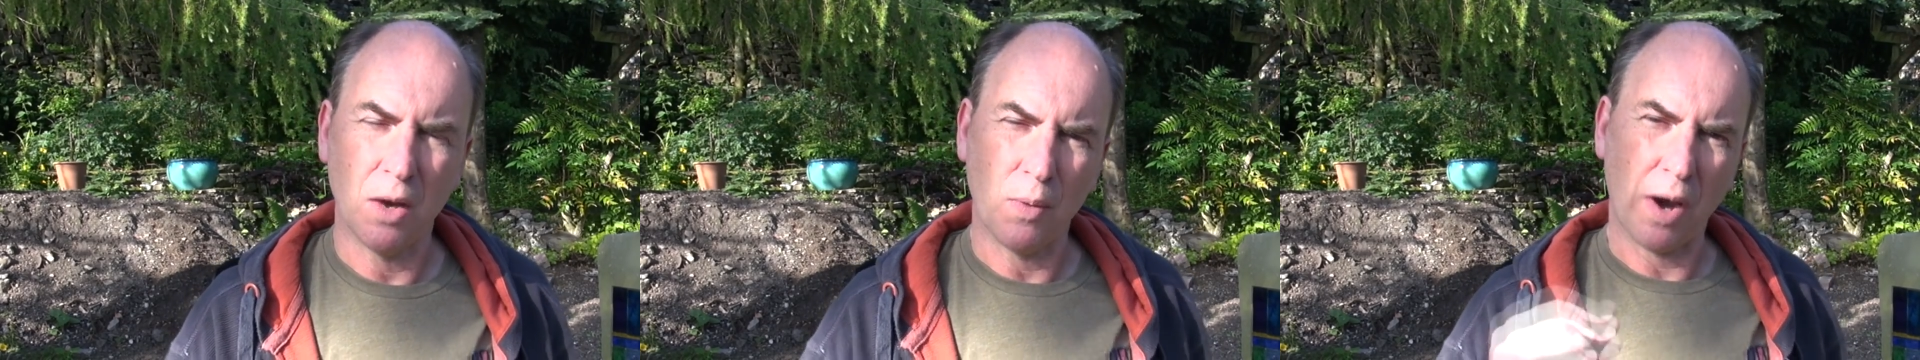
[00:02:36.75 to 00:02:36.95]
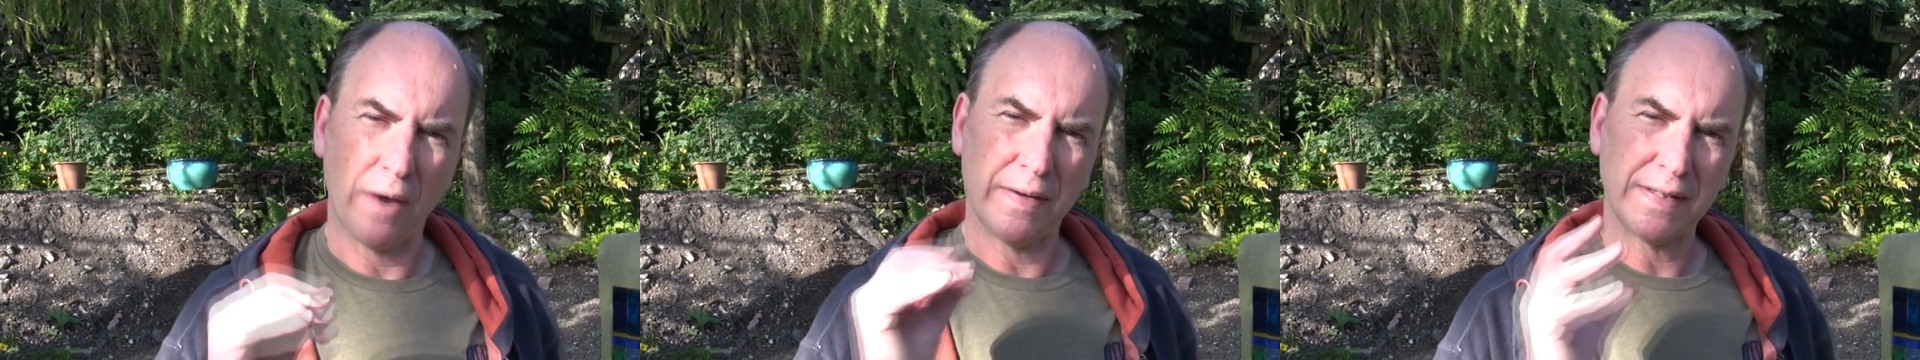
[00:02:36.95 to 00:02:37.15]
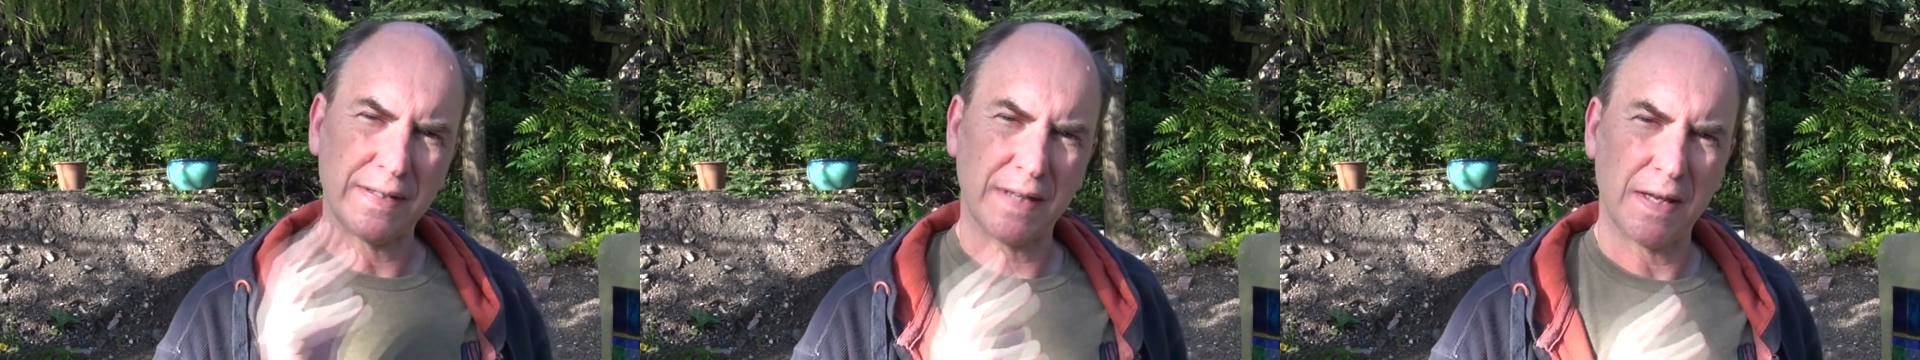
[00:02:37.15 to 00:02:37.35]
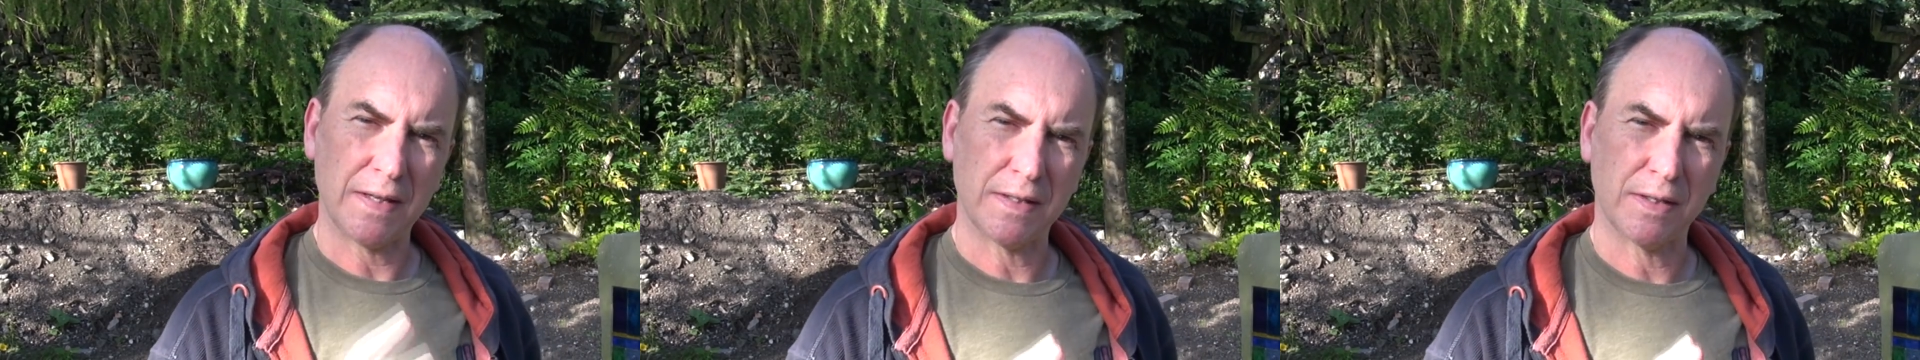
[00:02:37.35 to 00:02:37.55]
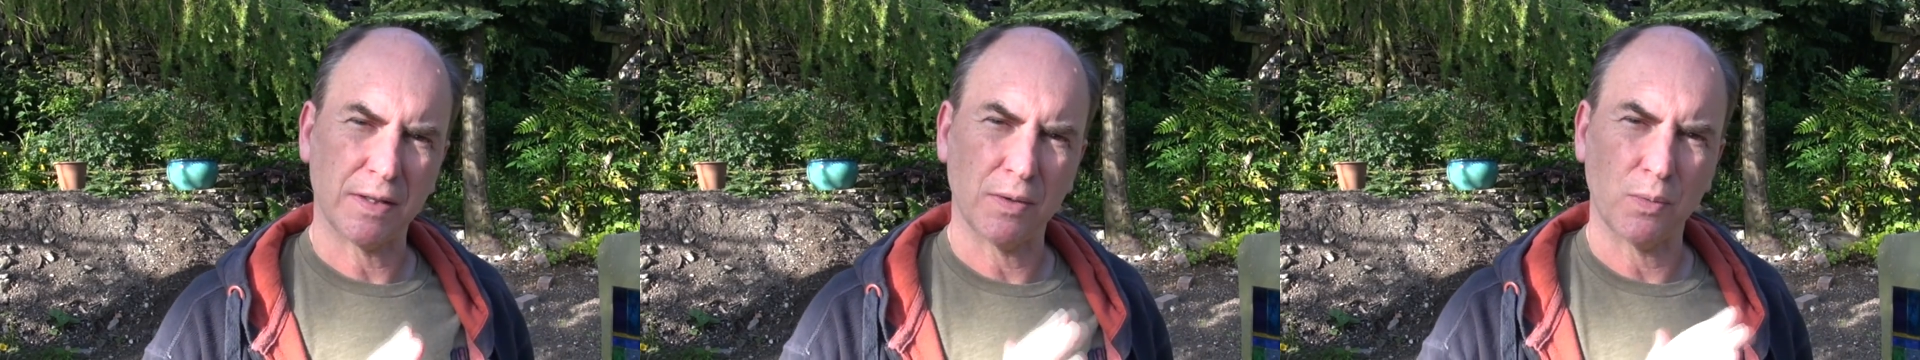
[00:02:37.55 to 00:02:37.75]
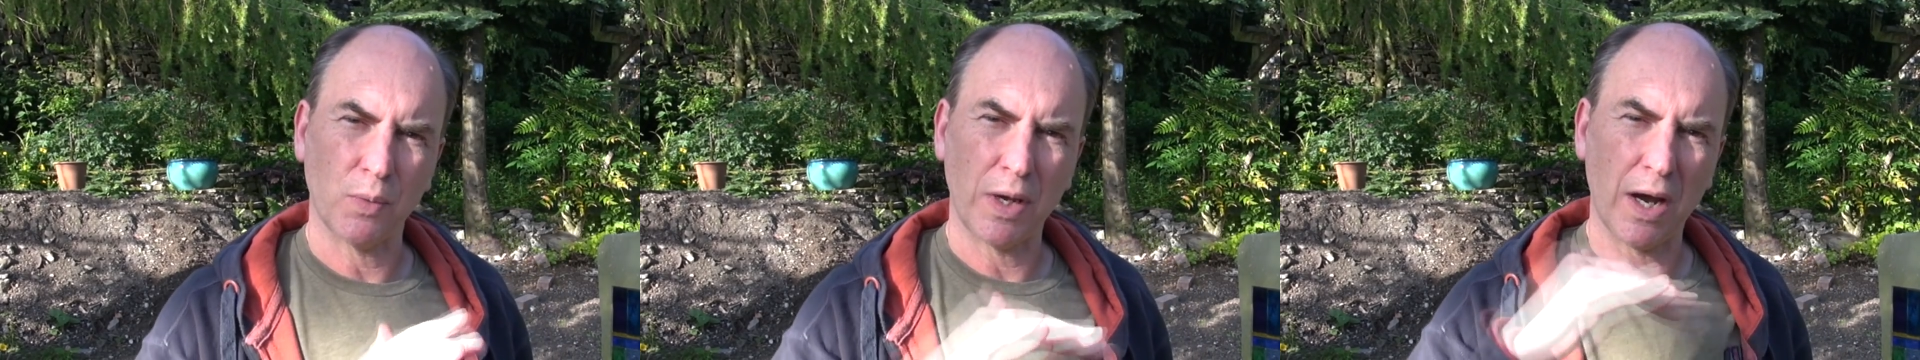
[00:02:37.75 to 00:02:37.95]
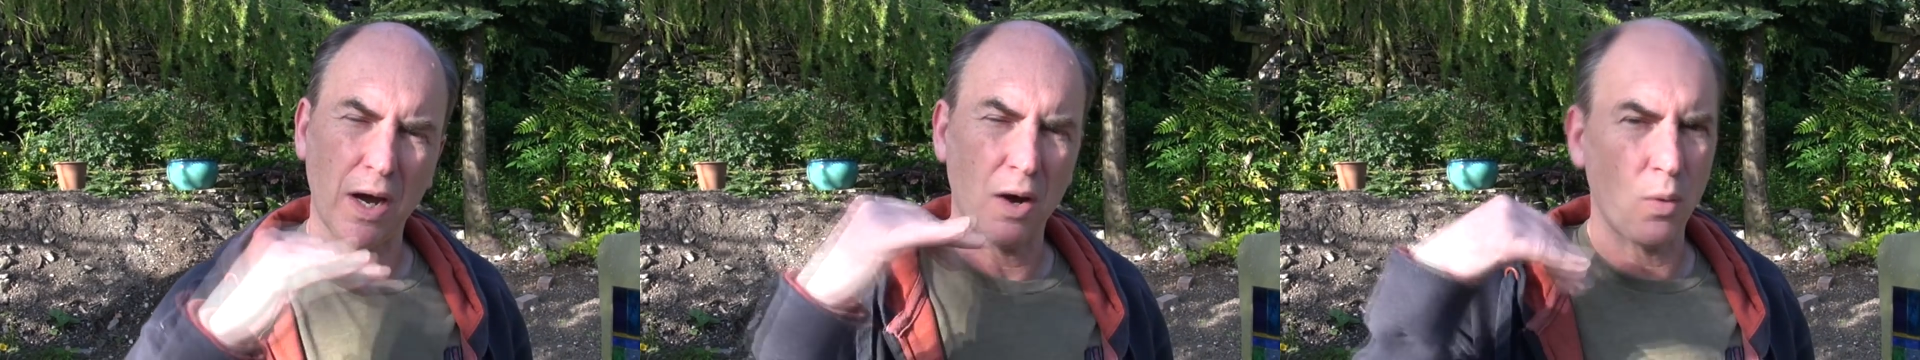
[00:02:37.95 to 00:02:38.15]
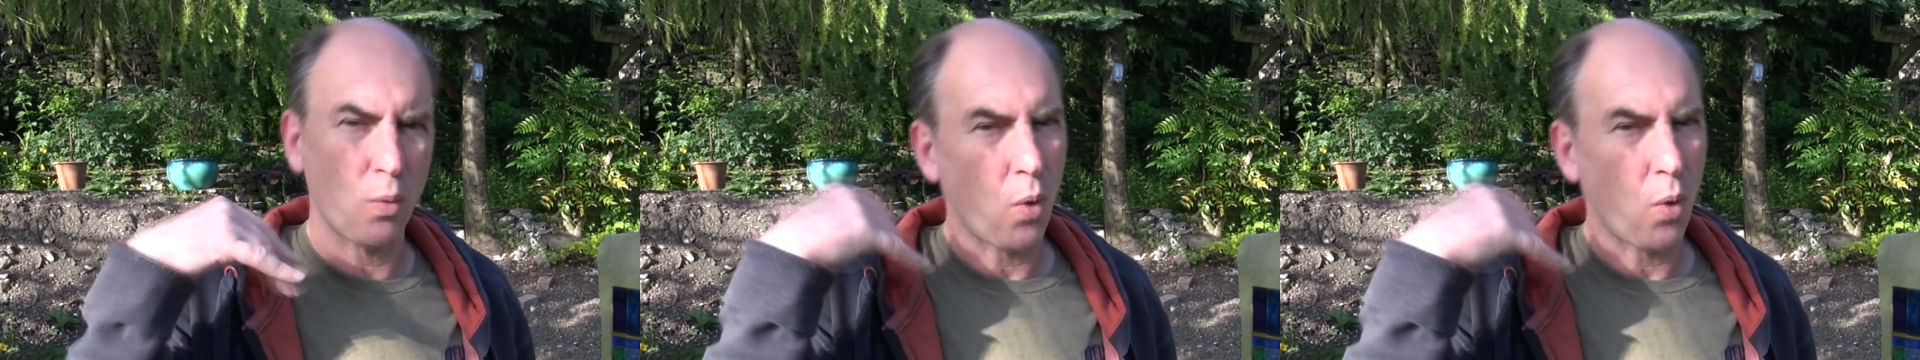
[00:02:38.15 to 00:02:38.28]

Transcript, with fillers: where it says that we are